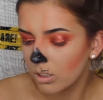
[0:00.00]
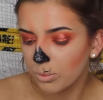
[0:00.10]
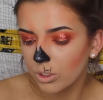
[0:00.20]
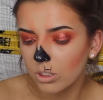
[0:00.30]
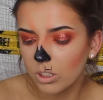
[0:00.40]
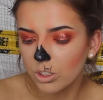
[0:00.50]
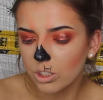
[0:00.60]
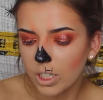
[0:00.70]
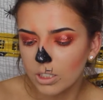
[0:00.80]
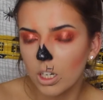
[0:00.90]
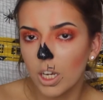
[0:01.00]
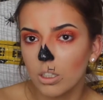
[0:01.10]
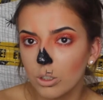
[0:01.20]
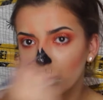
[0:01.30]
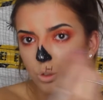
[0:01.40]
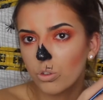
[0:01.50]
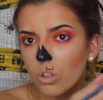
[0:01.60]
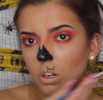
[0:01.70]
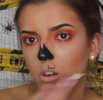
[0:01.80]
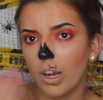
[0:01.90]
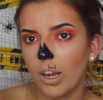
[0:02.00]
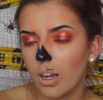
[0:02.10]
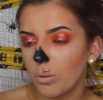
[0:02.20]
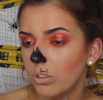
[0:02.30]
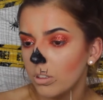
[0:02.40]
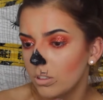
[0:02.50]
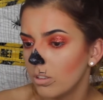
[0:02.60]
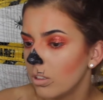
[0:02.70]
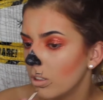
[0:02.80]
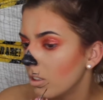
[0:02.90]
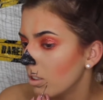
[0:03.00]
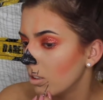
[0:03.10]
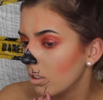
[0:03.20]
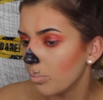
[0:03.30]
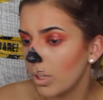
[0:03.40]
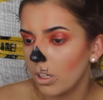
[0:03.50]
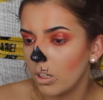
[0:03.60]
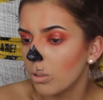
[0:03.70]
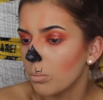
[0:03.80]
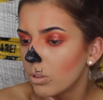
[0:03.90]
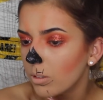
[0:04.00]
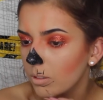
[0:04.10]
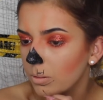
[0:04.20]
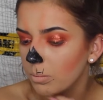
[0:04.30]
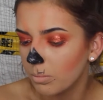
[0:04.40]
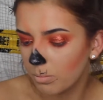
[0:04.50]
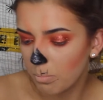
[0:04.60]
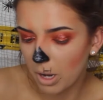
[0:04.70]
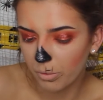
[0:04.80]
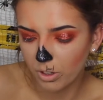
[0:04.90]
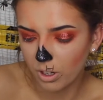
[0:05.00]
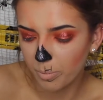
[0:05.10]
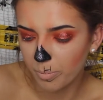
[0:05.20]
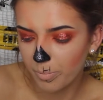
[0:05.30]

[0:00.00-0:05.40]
Just going to try to like draw a line outwards, make it look more mouthful.